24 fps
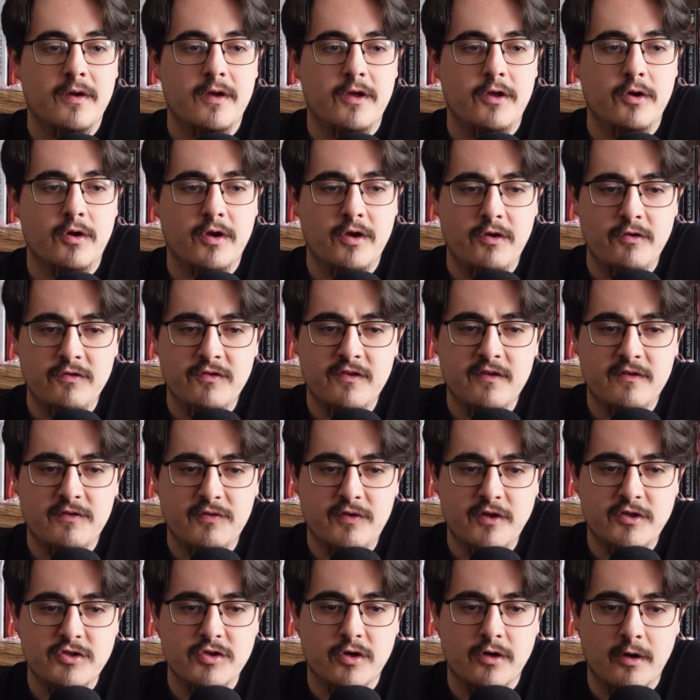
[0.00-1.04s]
You can use this
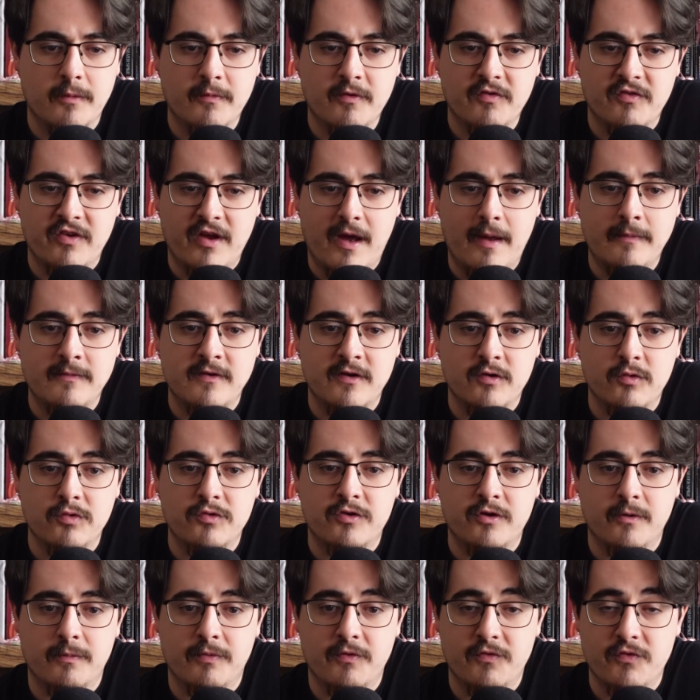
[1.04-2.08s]
feature a number of times equal to
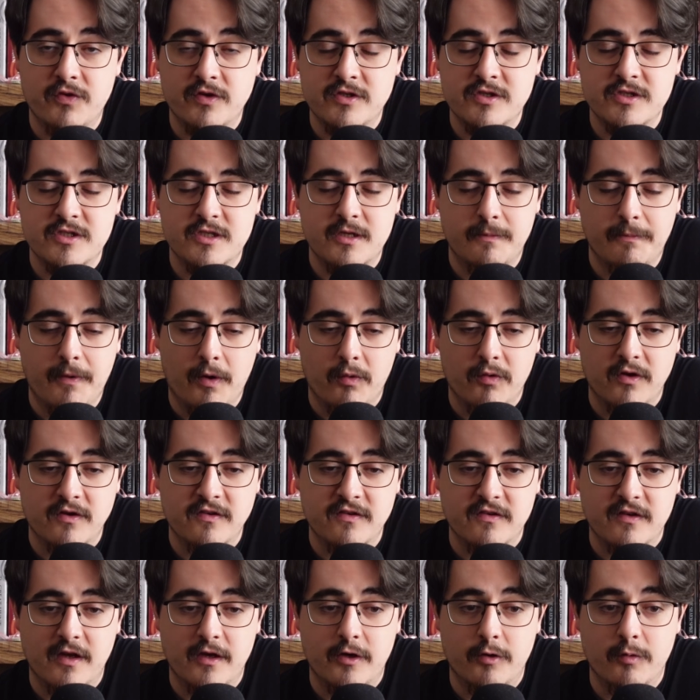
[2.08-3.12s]
your proficiency
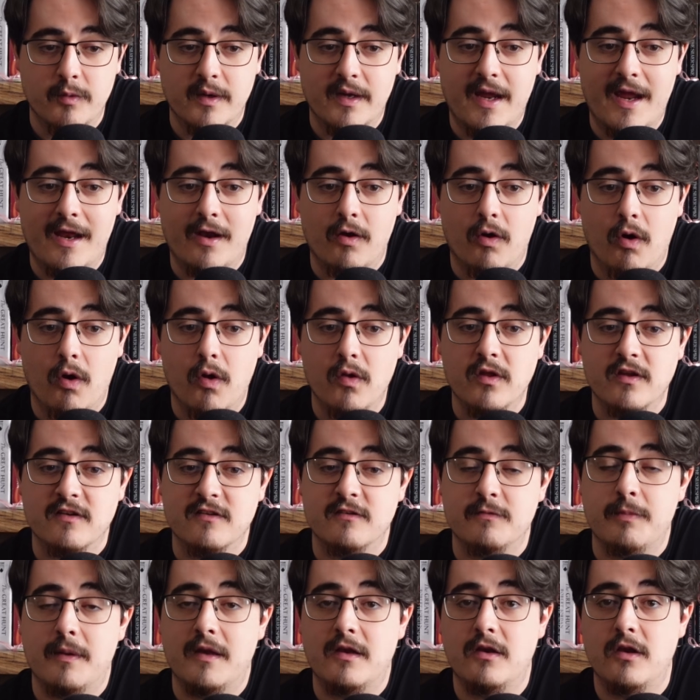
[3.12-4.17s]
bonus, and you regain all
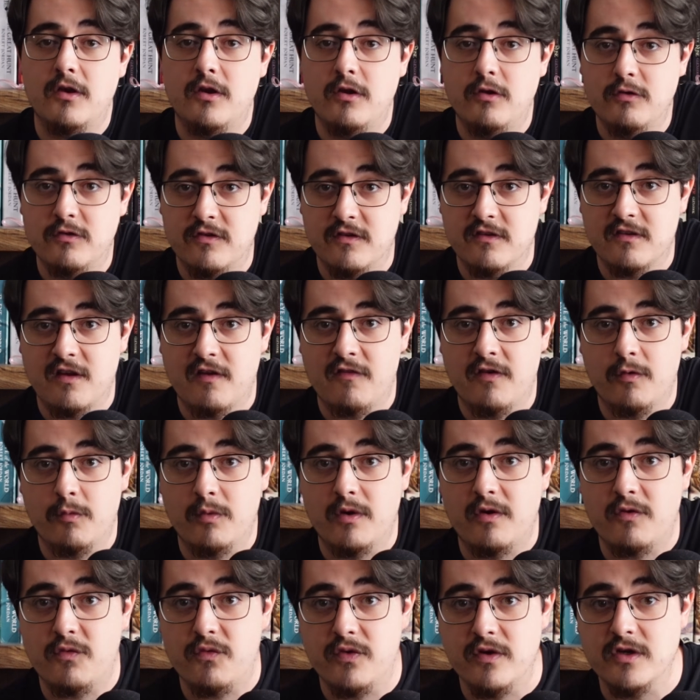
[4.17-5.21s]
expended uses of it when
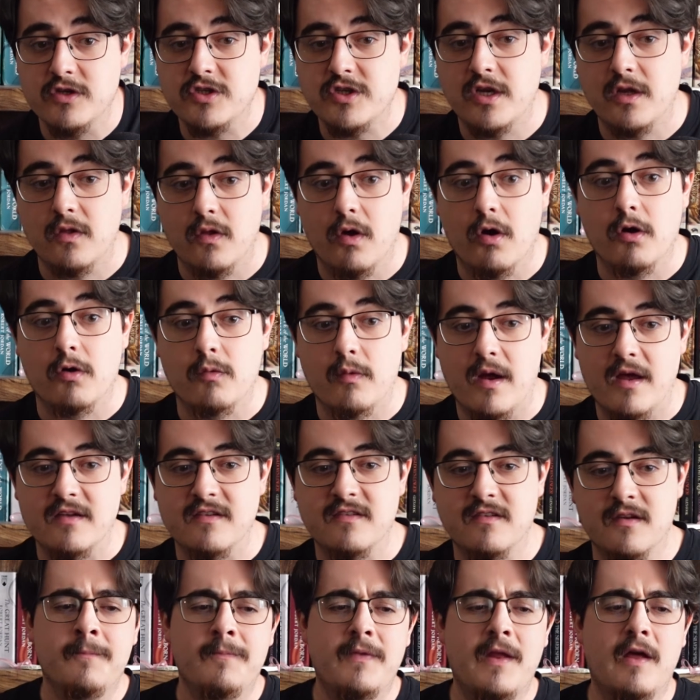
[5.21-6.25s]
you finish a long
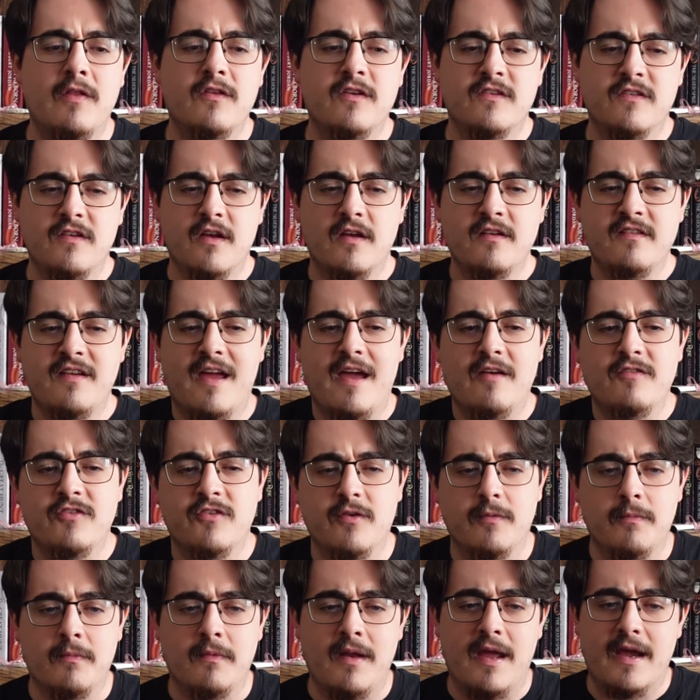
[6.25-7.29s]
rest. Now this does have
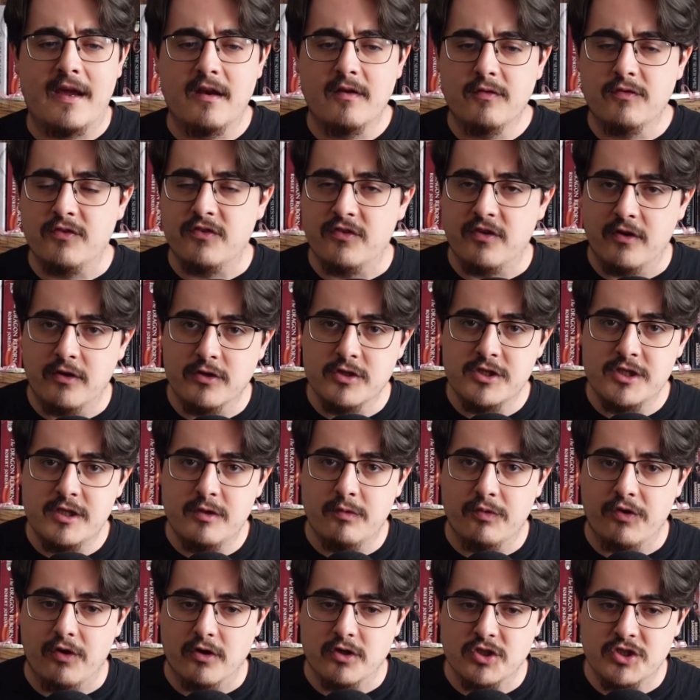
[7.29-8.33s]
some negative synergy
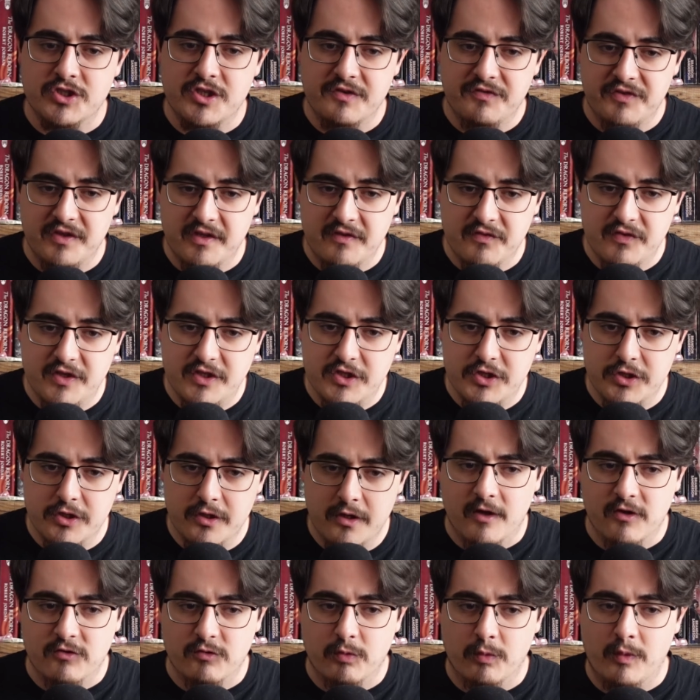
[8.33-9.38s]
with our shifting feature,
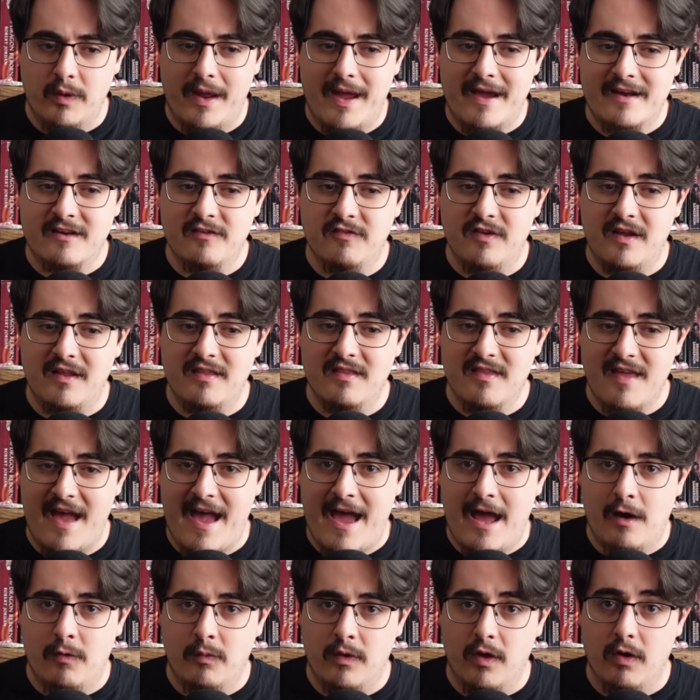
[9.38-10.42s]
because when we activate
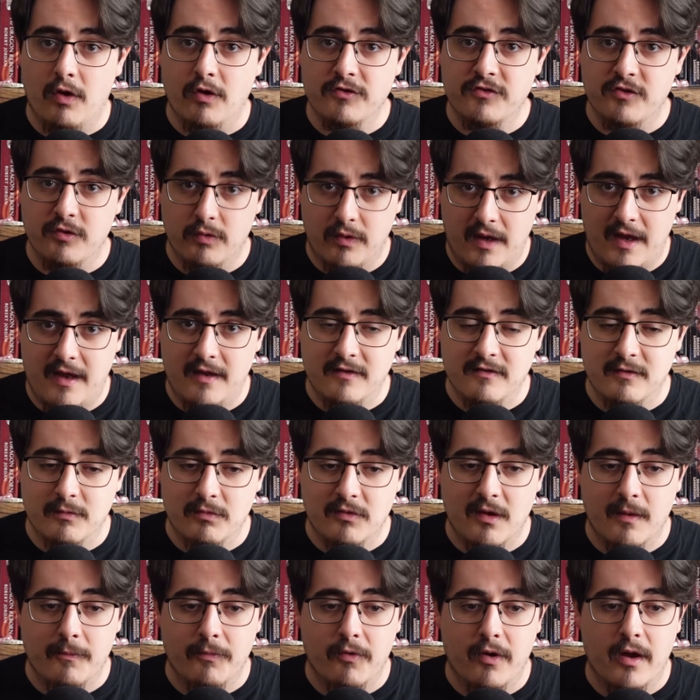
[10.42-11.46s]
that, we also gain some
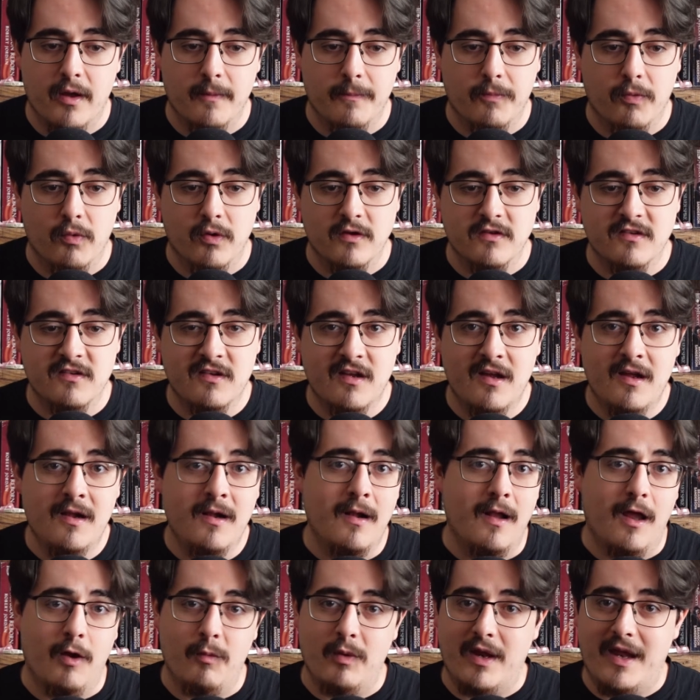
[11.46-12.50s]
temporary hit points,
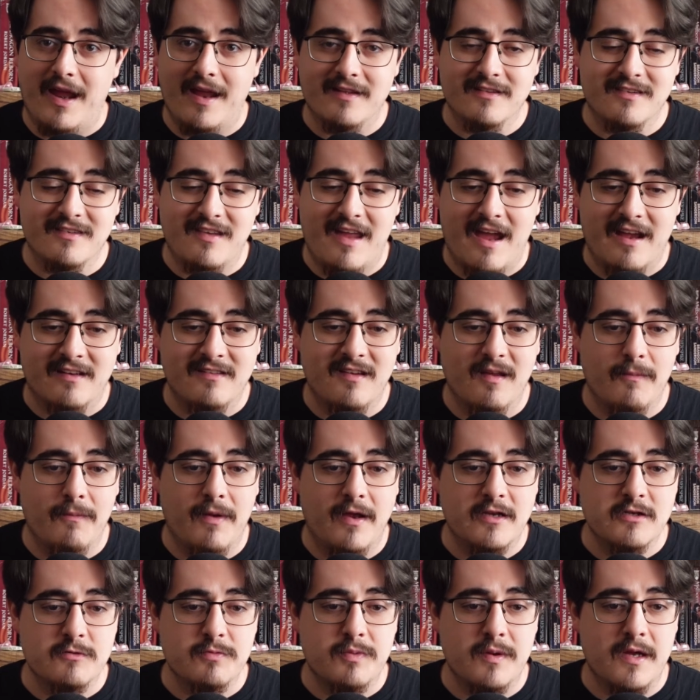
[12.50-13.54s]
and we can't stack temp
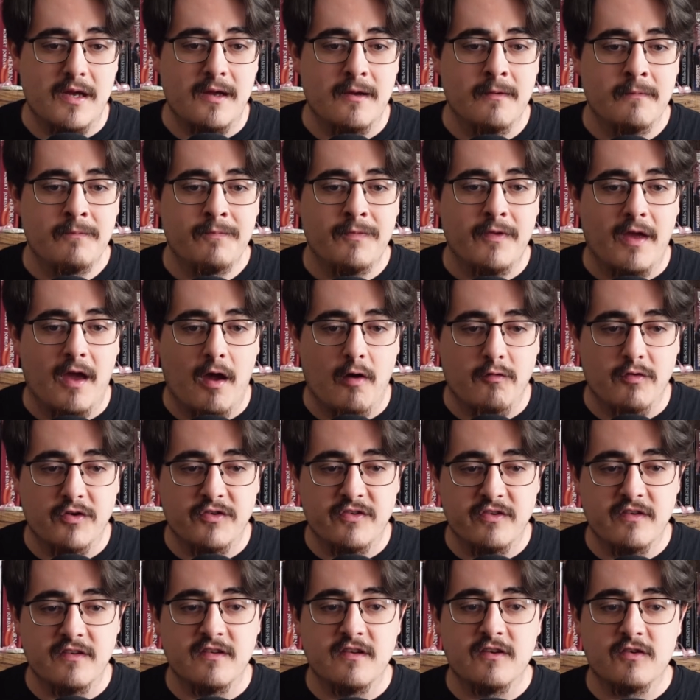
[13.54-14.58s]
HP. However,
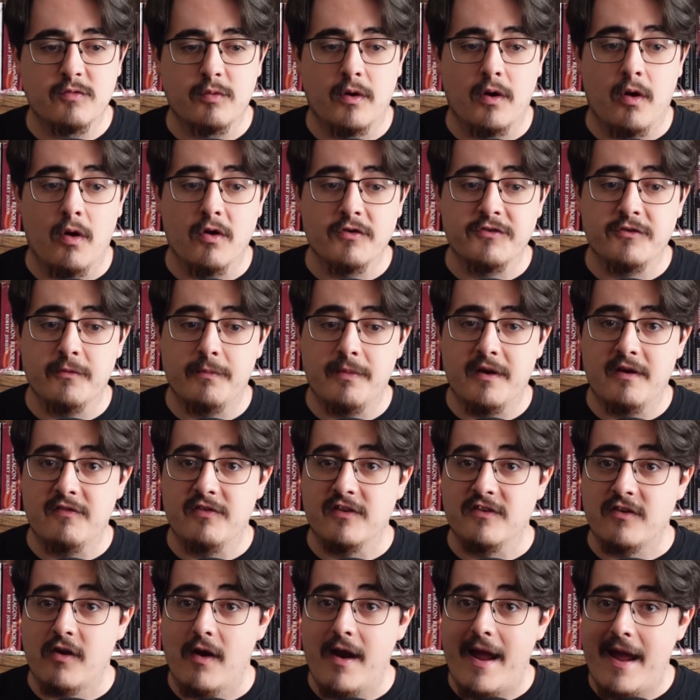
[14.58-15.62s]
since this one also
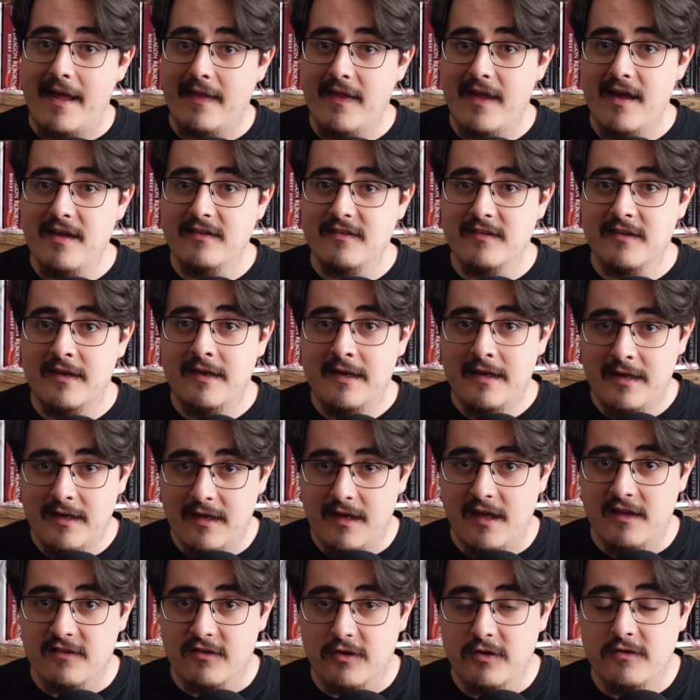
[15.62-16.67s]
benefits our allies,
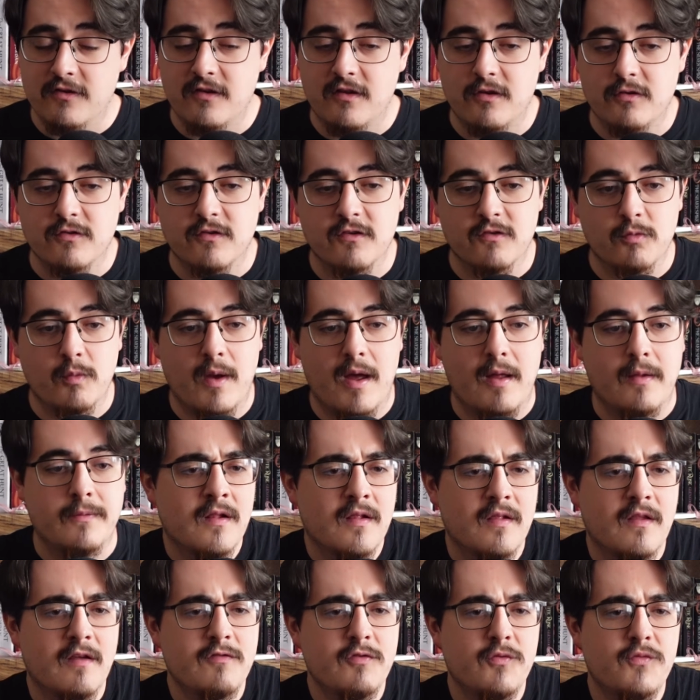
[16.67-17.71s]
it's good to use as well.
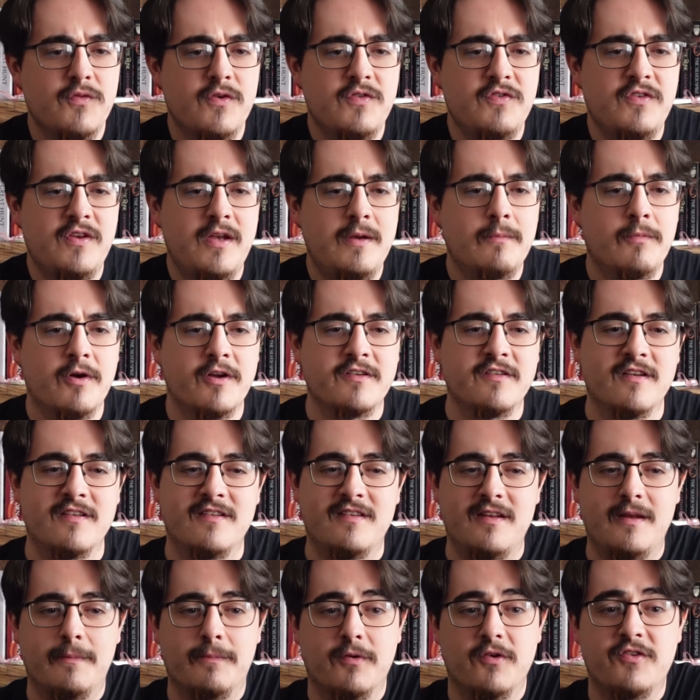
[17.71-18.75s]
Level 15 brings us
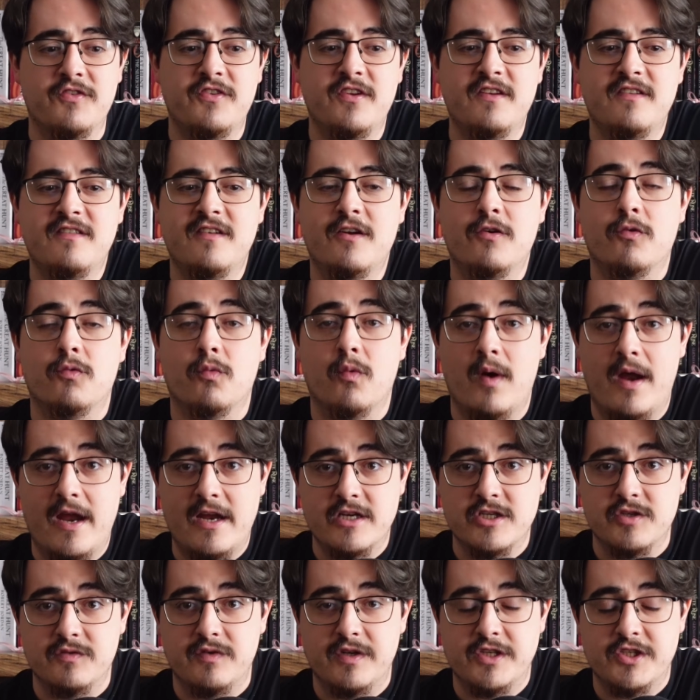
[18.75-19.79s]
the Persistent
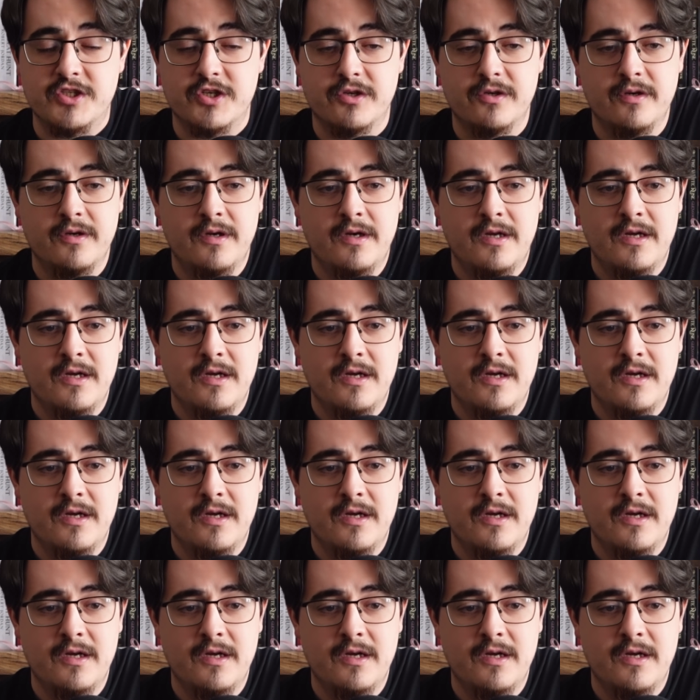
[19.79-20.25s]
Rage feature.